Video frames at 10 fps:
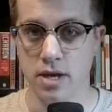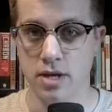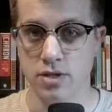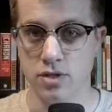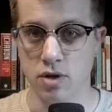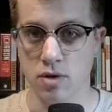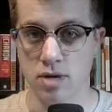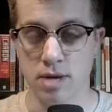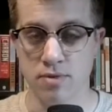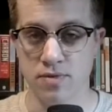So a
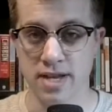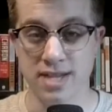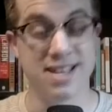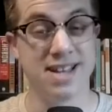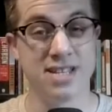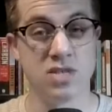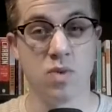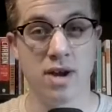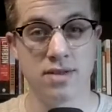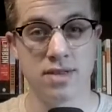couple things. That is
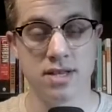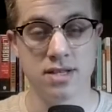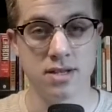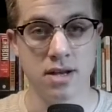where a